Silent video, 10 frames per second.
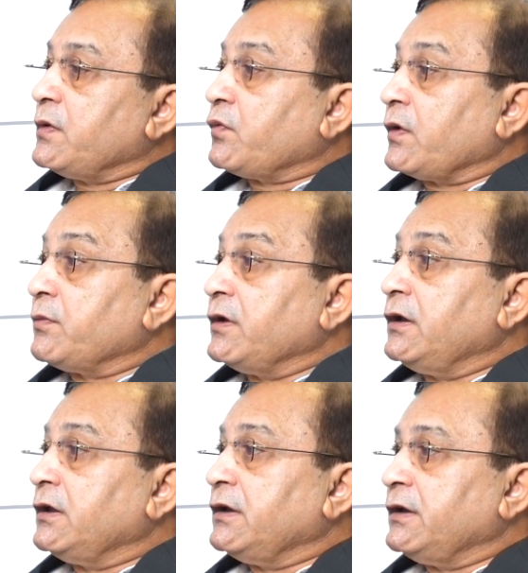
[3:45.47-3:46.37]
be
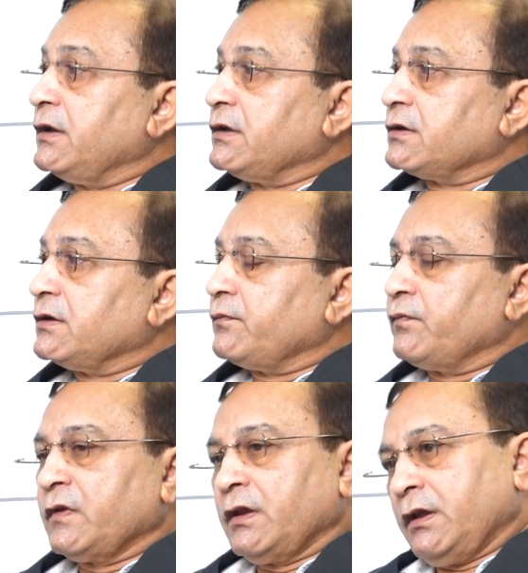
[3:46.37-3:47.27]
familial in nature.
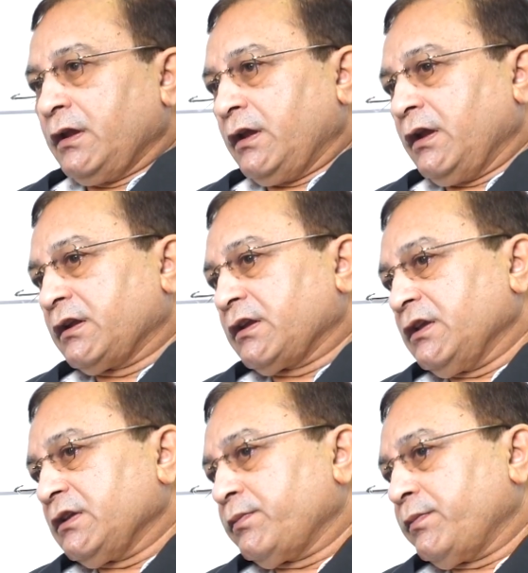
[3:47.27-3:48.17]
It
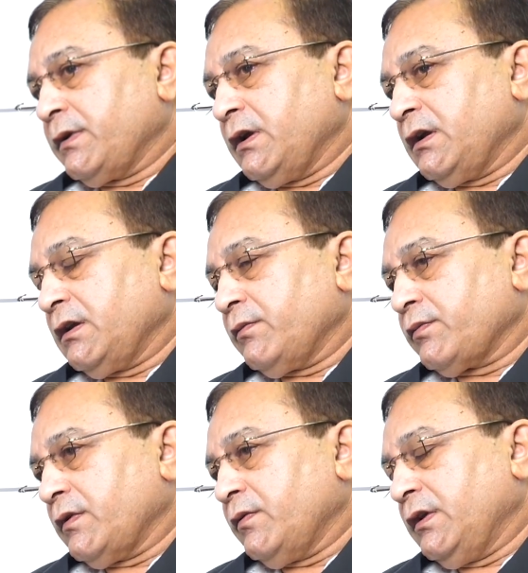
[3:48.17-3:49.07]
can spread from